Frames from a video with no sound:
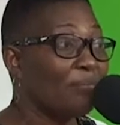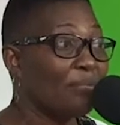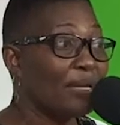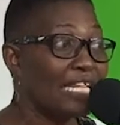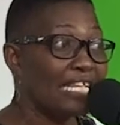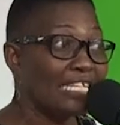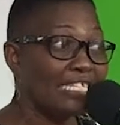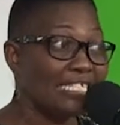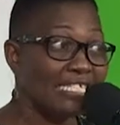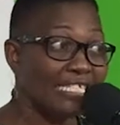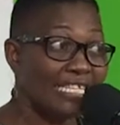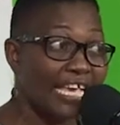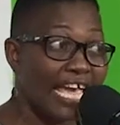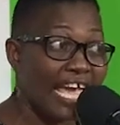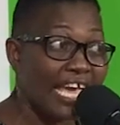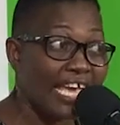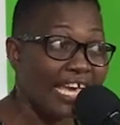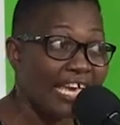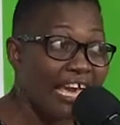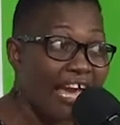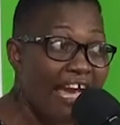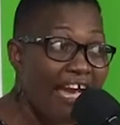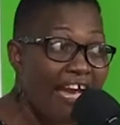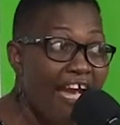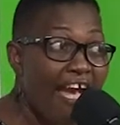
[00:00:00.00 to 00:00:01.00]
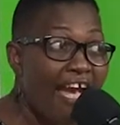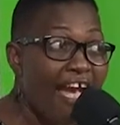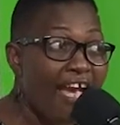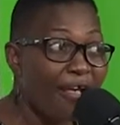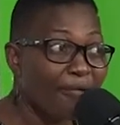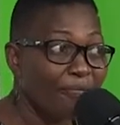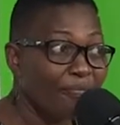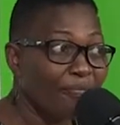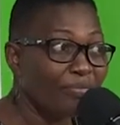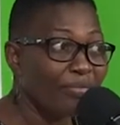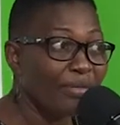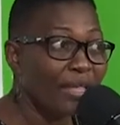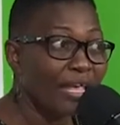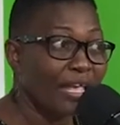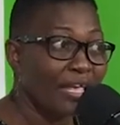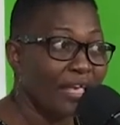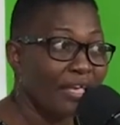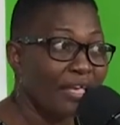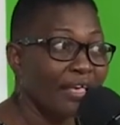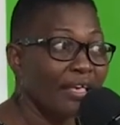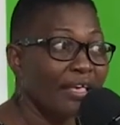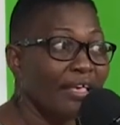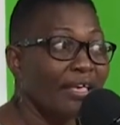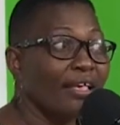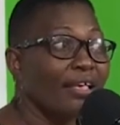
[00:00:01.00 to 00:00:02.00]
Please take care.
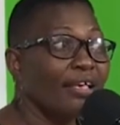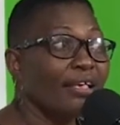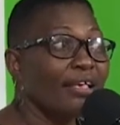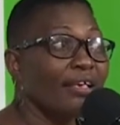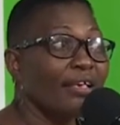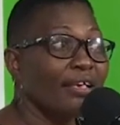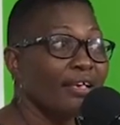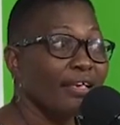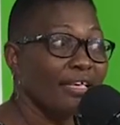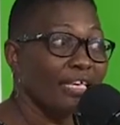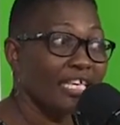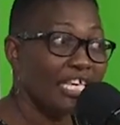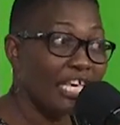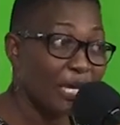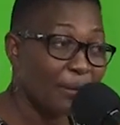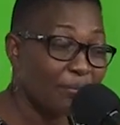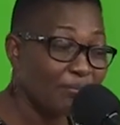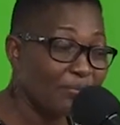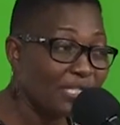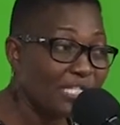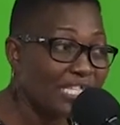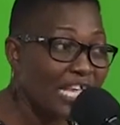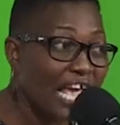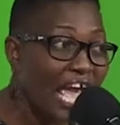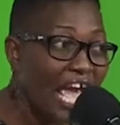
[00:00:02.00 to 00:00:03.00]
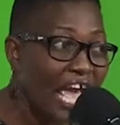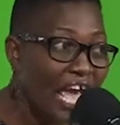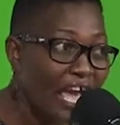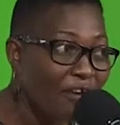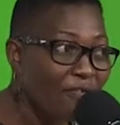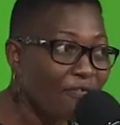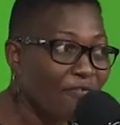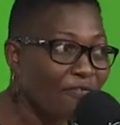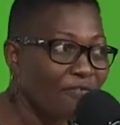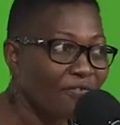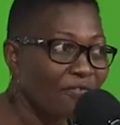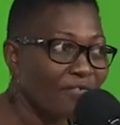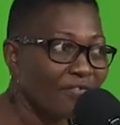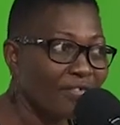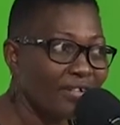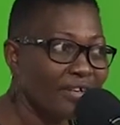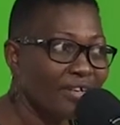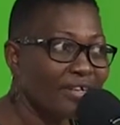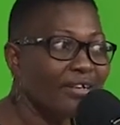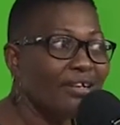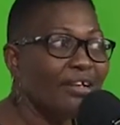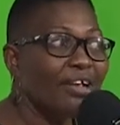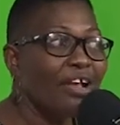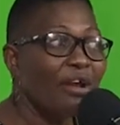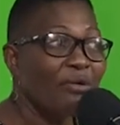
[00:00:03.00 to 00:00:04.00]
Keep safe.
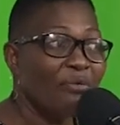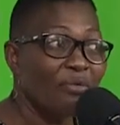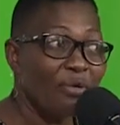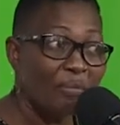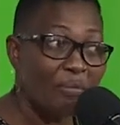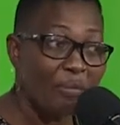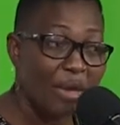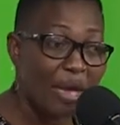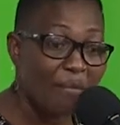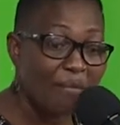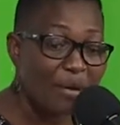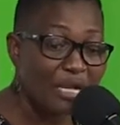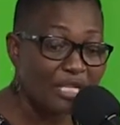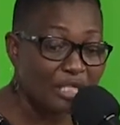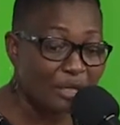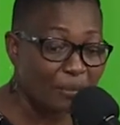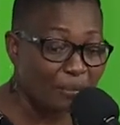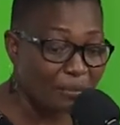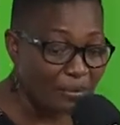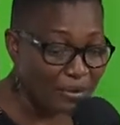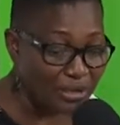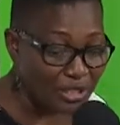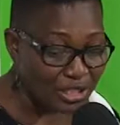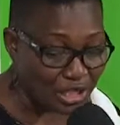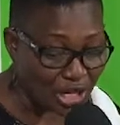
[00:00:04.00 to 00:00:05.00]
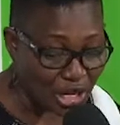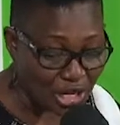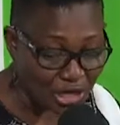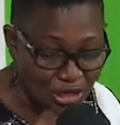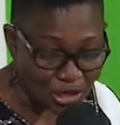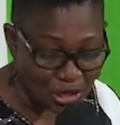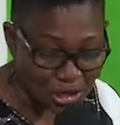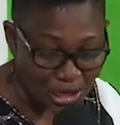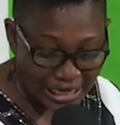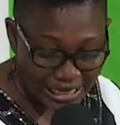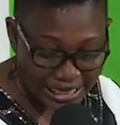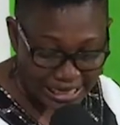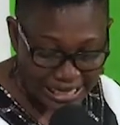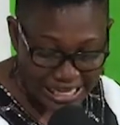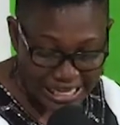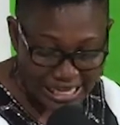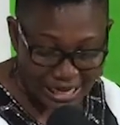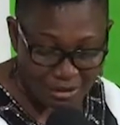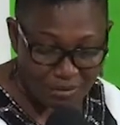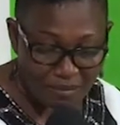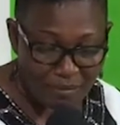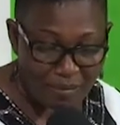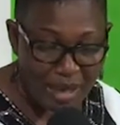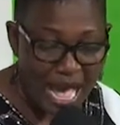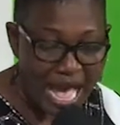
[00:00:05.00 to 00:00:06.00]
Remember to put on your
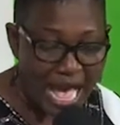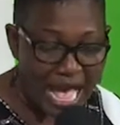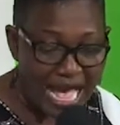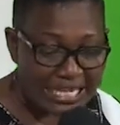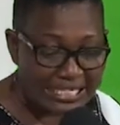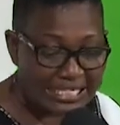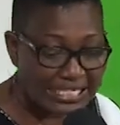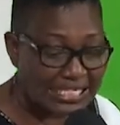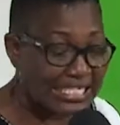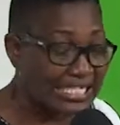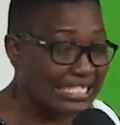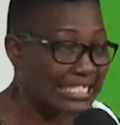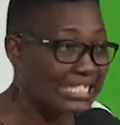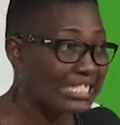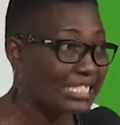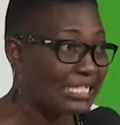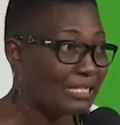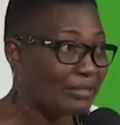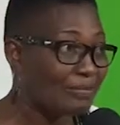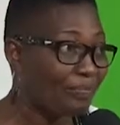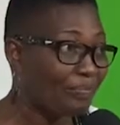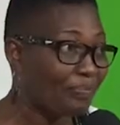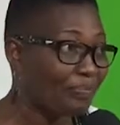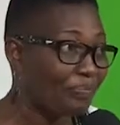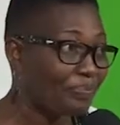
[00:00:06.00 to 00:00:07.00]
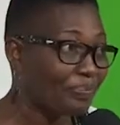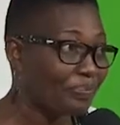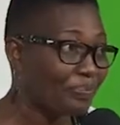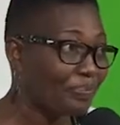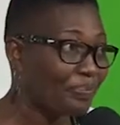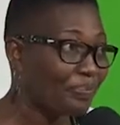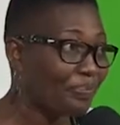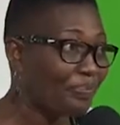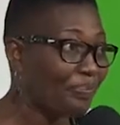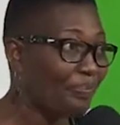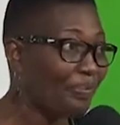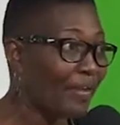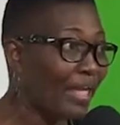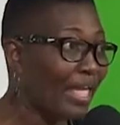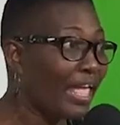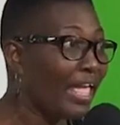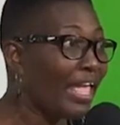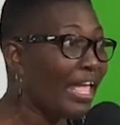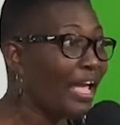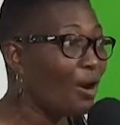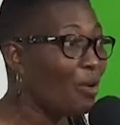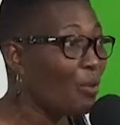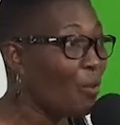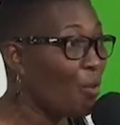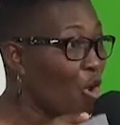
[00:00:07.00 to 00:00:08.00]
little masks.
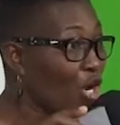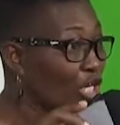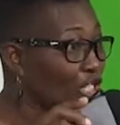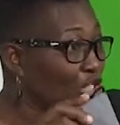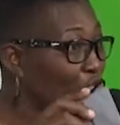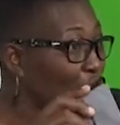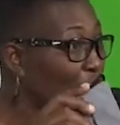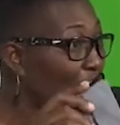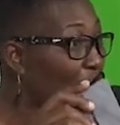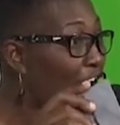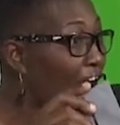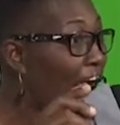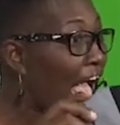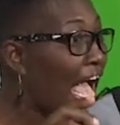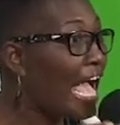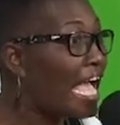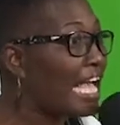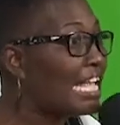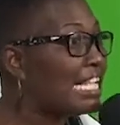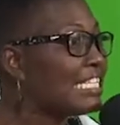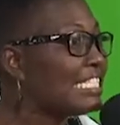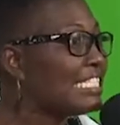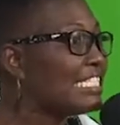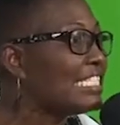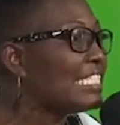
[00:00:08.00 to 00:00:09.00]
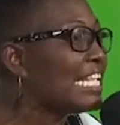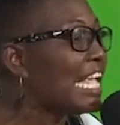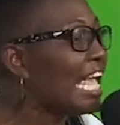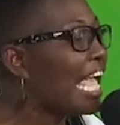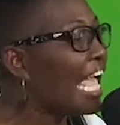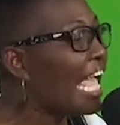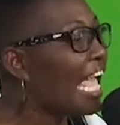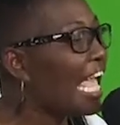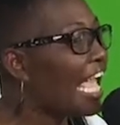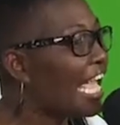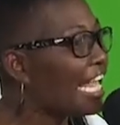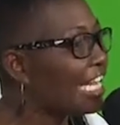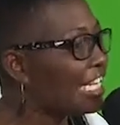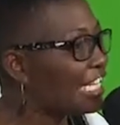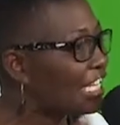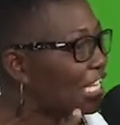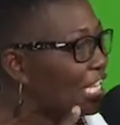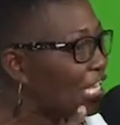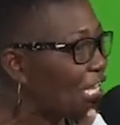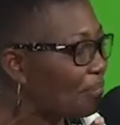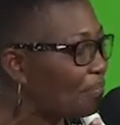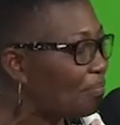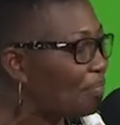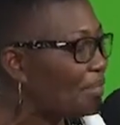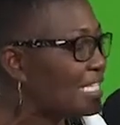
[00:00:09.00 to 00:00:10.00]
Wash your hands and
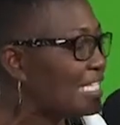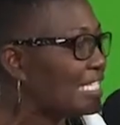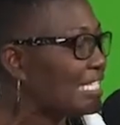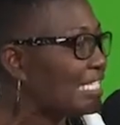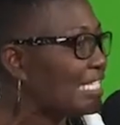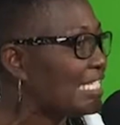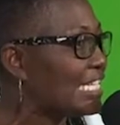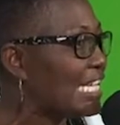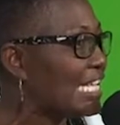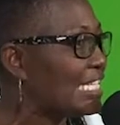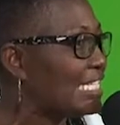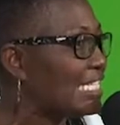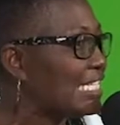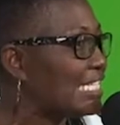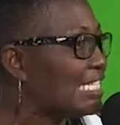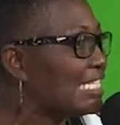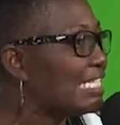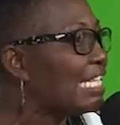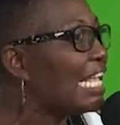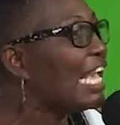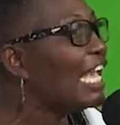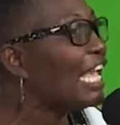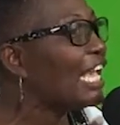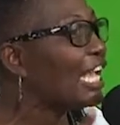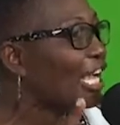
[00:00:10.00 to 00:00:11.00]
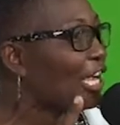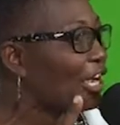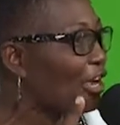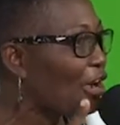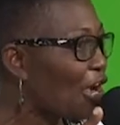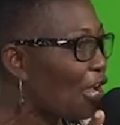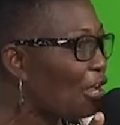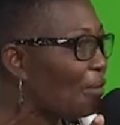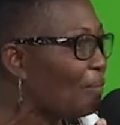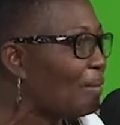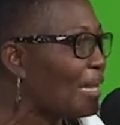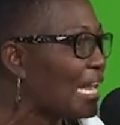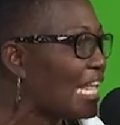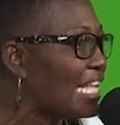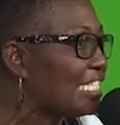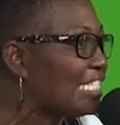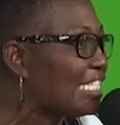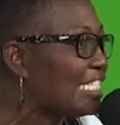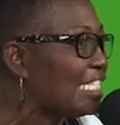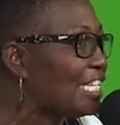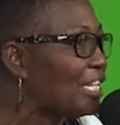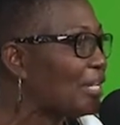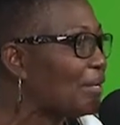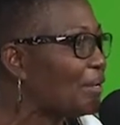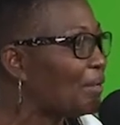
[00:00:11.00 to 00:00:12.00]
keep distance. God
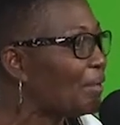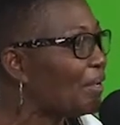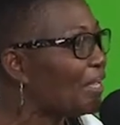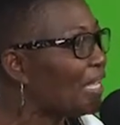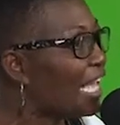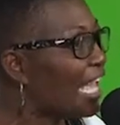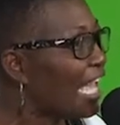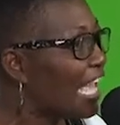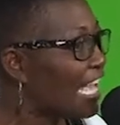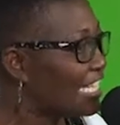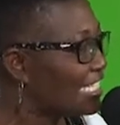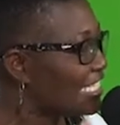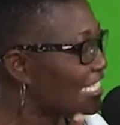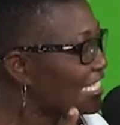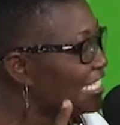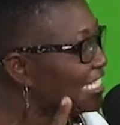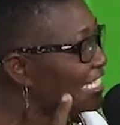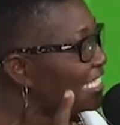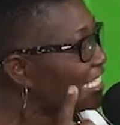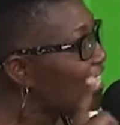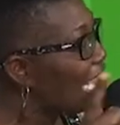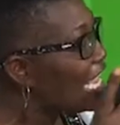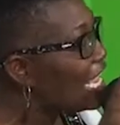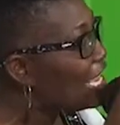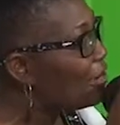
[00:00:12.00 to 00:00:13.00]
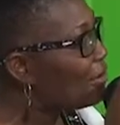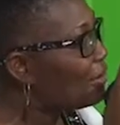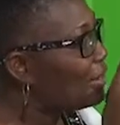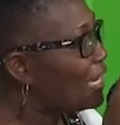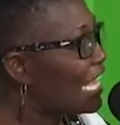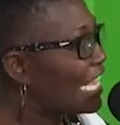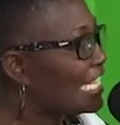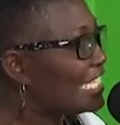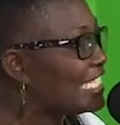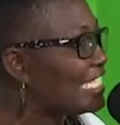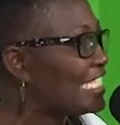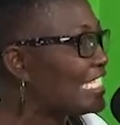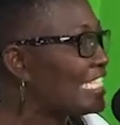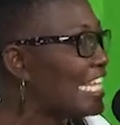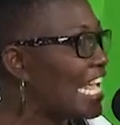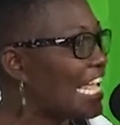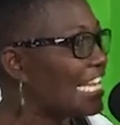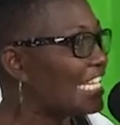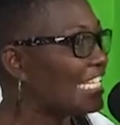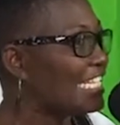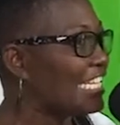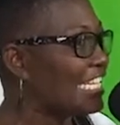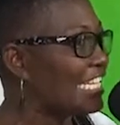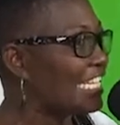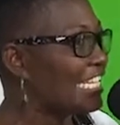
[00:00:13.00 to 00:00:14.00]
bless you. And see you next
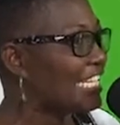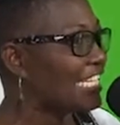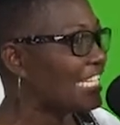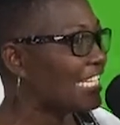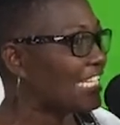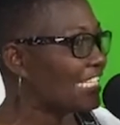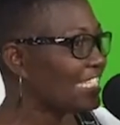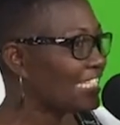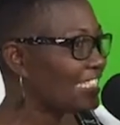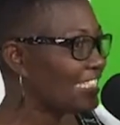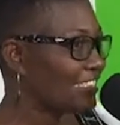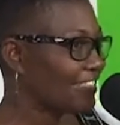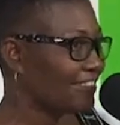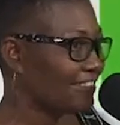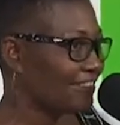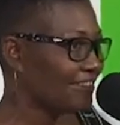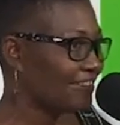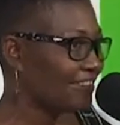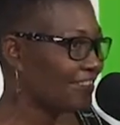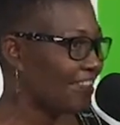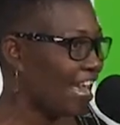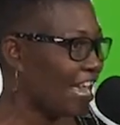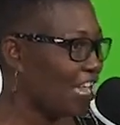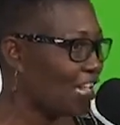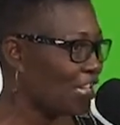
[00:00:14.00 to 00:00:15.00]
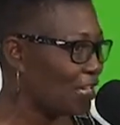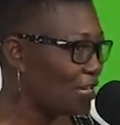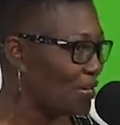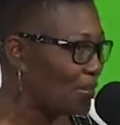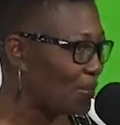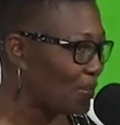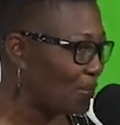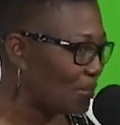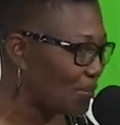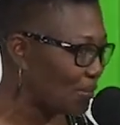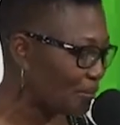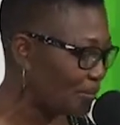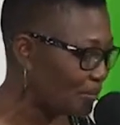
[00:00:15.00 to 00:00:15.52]
Sunday. Thank you.